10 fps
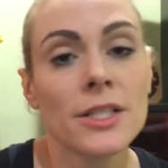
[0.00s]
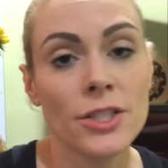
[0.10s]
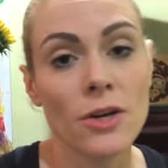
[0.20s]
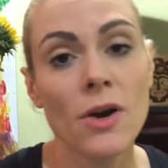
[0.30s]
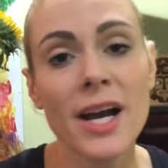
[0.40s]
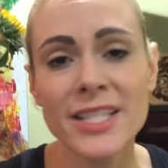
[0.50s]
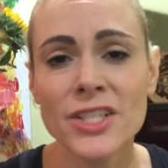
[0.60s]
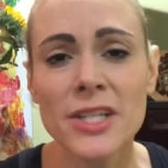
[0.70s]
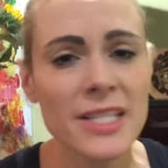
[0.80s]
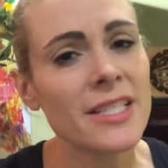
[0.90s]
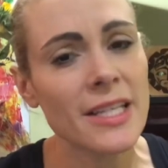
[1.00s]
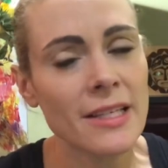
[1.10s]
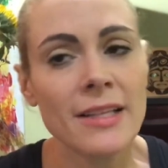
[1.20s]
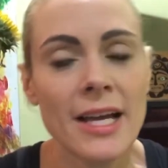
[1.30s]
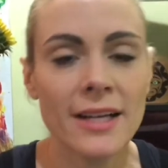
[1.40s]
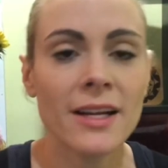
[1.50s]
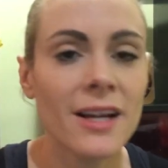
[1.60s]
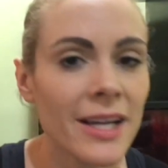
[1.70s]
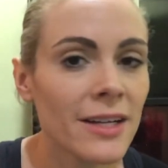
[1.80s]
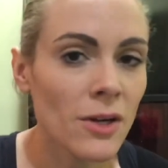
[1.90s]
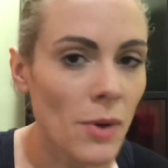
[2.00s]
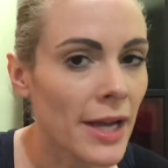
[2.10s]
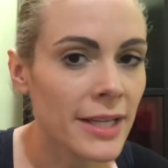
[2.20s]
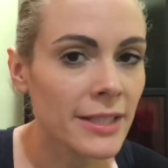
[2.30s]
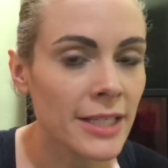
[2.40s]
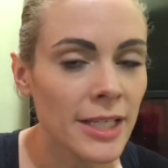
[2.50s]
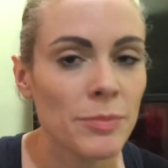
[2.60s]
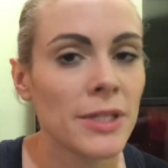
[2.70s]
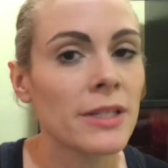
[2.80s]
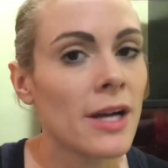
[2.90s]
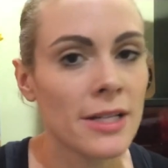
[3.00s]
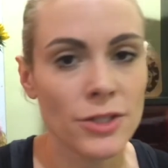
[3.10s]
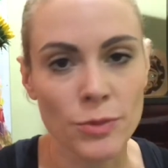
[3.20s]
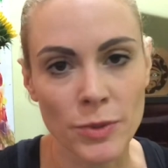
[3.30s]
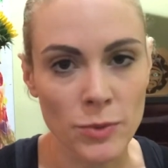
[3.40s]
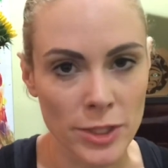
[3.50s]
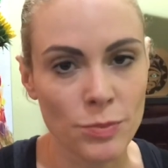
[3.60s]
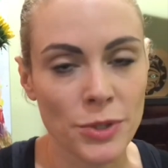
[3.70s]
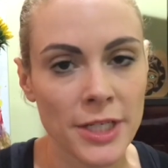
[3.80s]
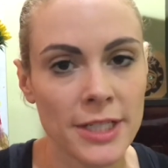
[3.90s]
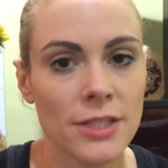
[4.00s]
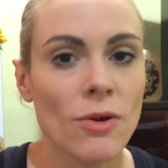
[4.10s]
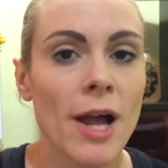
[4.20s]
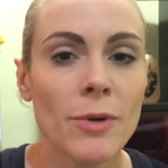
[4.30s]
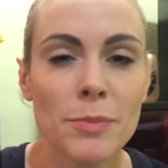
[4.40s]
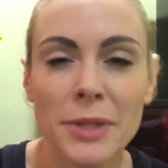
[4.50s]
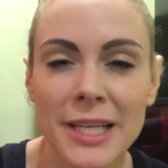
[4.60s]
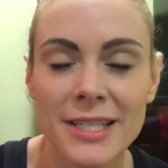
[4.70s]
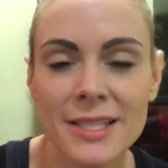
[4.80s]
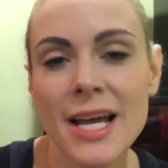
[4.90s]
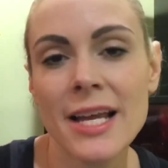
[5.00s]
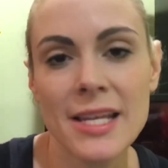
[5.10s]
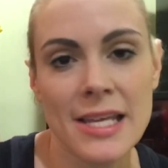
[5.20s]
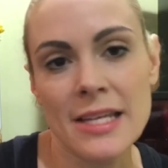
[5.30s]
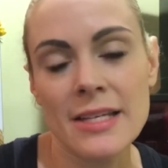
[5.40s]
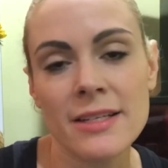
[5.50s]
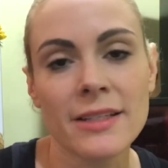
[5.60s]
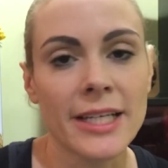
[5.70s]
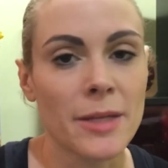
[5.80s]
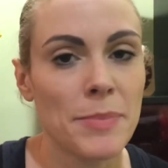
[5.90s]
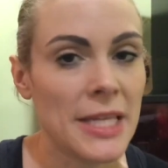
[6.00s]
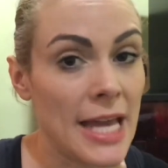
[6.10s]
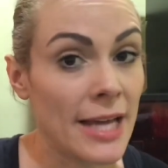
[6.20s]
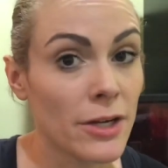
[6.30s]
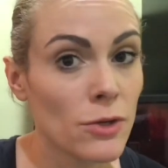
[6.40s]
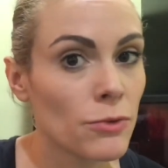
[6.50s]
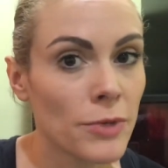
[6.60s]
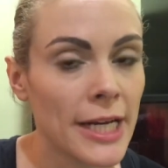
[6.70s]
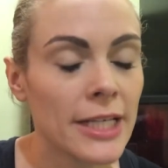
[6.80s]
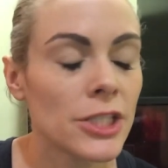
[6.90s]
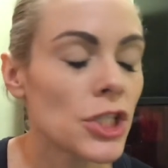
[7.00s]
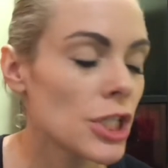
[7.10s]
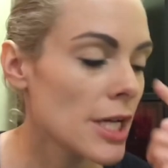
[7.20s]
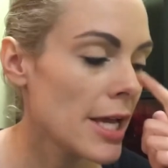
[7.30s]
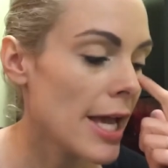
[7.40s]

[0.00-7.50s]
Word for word: So I started singing that kind of quietly, but not super whispery. So I would place that in like a piano range.